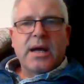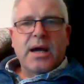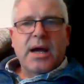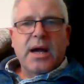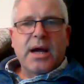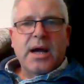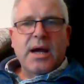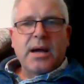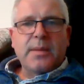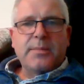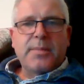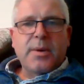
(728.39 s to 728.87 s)

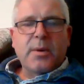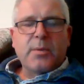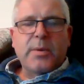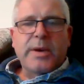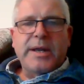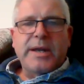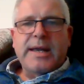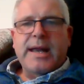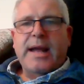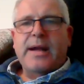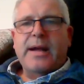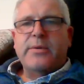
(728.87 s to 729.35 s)
but
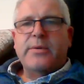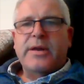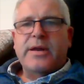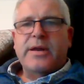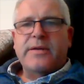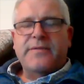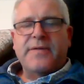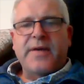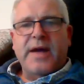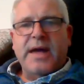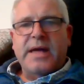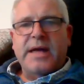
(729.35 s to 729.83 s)
we're now in
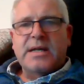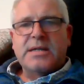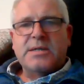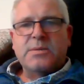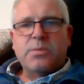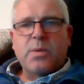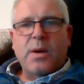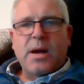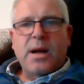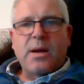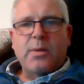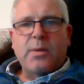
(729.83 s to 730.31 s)
a
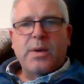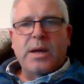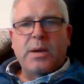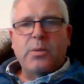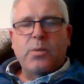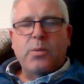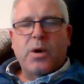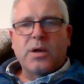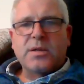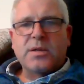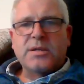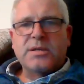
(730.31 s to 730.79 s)
phase where we
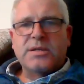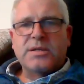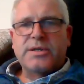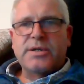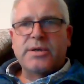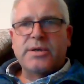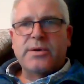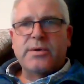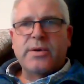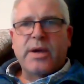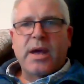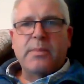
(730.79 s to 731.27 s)
want
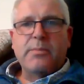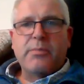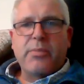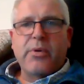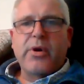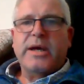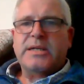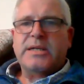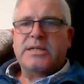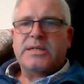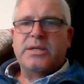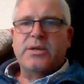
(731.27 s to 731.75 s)
to
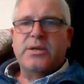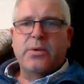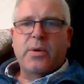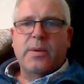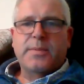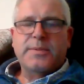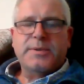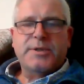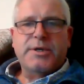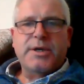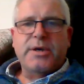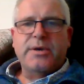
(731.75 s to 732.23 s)
embrace new
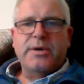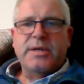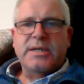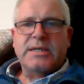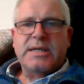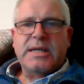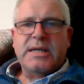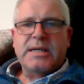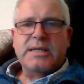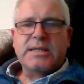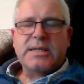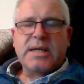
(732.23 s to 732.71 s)

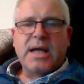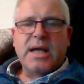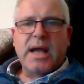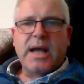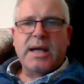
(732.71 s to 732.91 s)
opportunities.